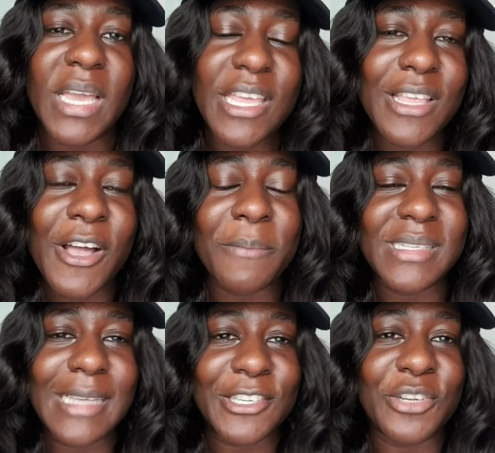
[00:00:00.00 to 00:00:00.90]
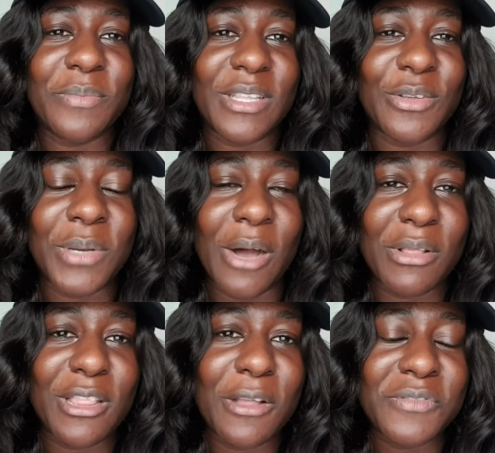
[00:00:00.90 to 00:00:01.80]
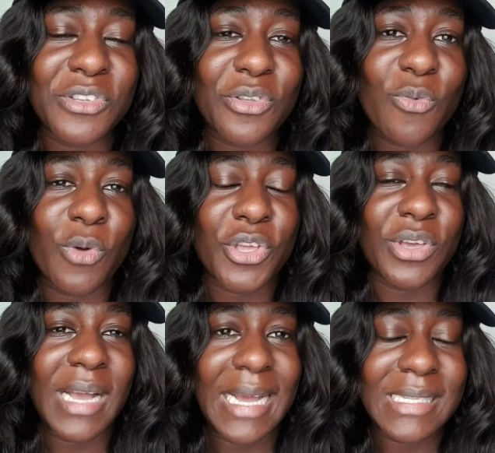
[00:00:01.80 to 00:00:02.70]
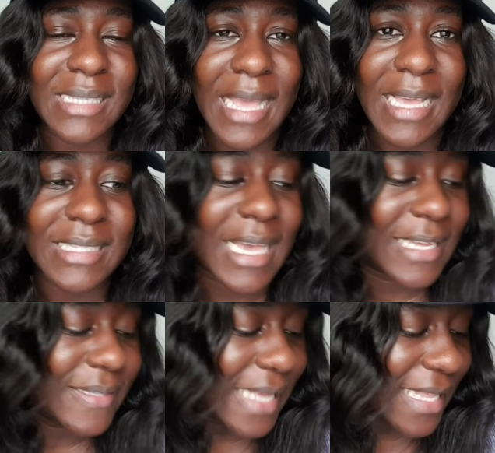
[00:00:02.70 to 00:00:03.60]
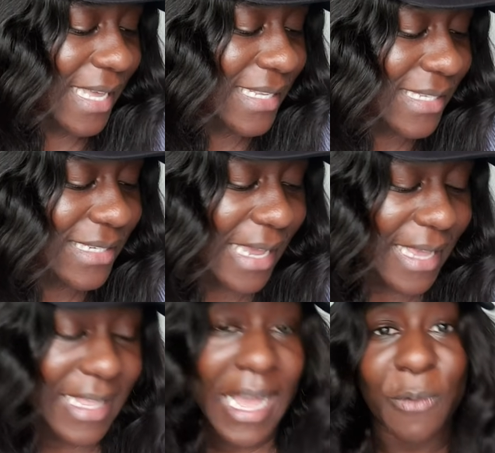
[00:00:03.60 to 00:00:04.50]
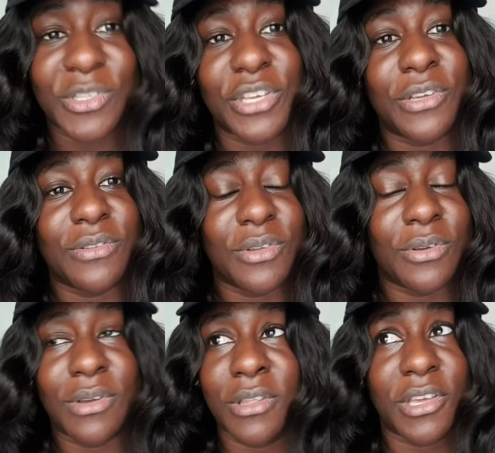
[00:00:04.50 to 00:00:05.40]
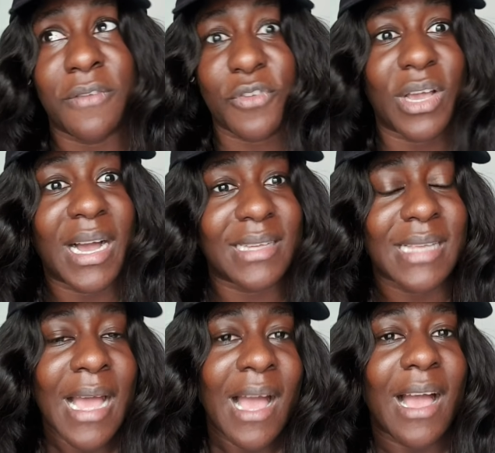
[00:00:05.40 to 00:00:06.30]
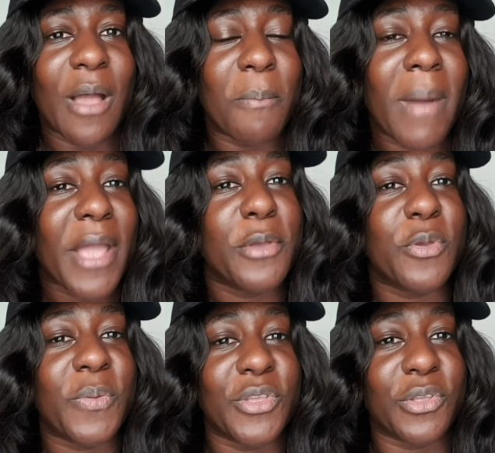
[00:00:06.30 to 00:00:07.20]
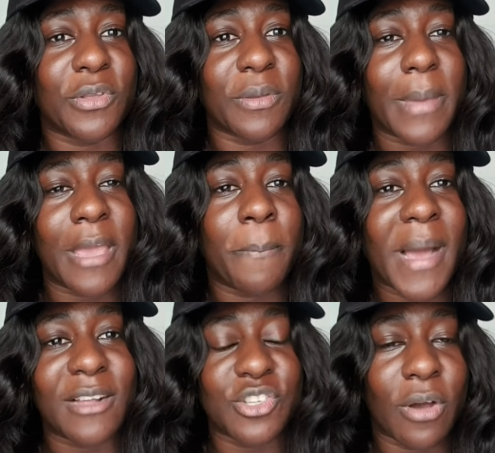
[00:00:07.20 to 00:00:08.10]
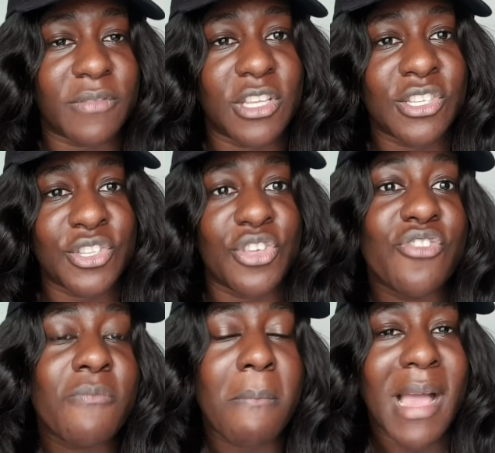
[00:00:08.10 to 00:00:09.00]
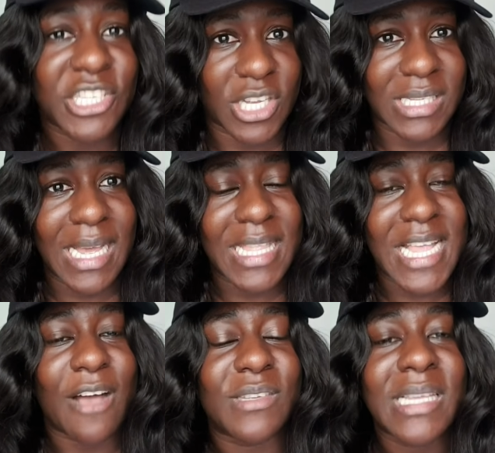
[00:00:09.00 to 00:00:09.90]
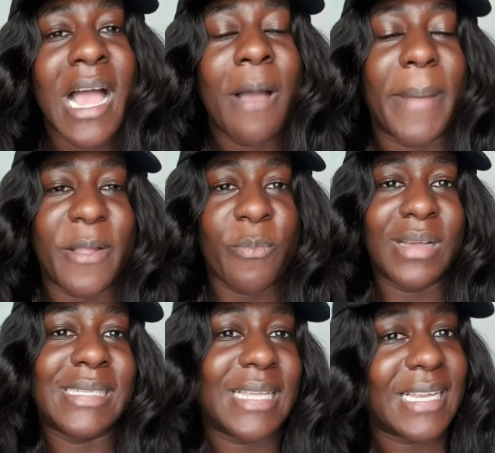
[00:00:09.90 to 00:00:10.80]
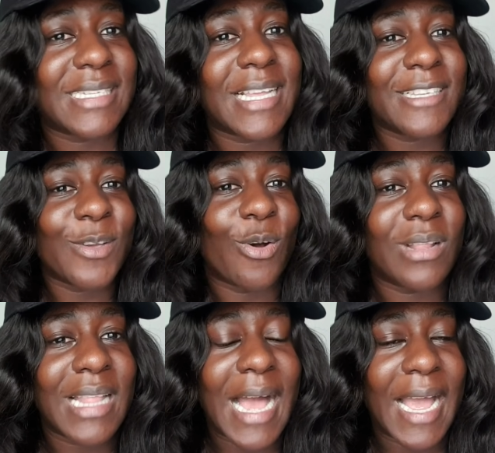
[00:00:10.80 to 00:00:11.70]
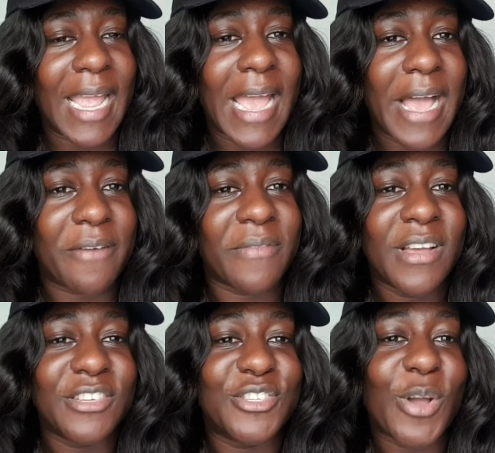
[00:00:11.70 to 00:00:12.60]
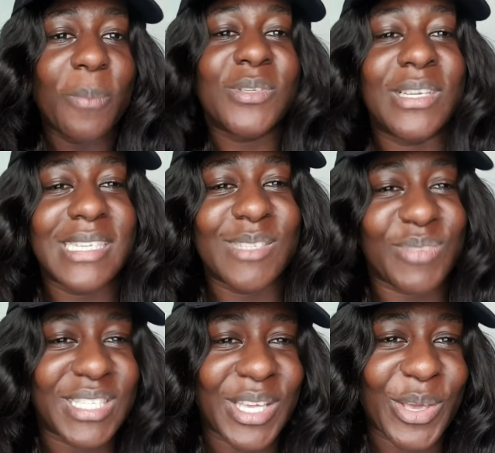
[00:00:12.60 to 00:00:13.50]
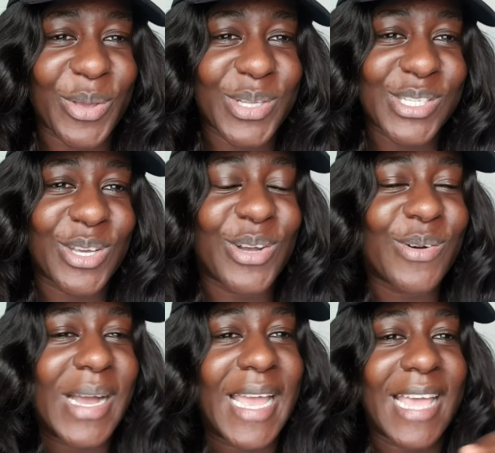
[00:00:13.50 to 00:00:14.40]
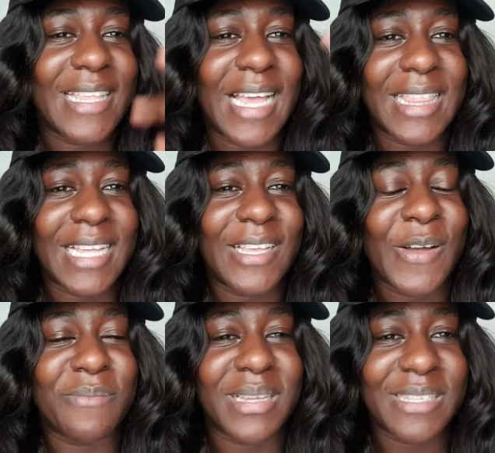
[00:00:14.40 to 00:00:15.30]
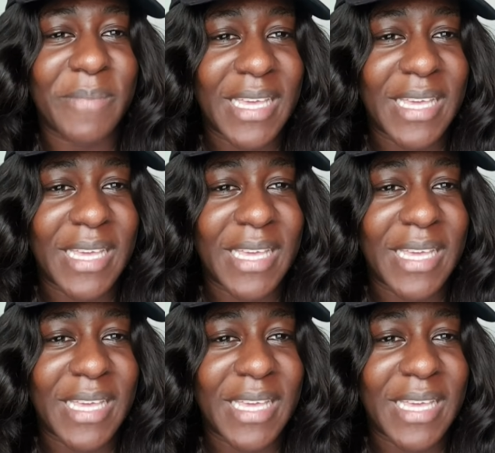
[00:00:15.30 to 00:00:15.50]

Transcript: in the comment section below. I would love to know what you guys think. As I said yesterday, that I was gonna give you guys my own opinion on the impact of these new measures announced by the president. That's all I have dumped on this video, so go ahead and let the comments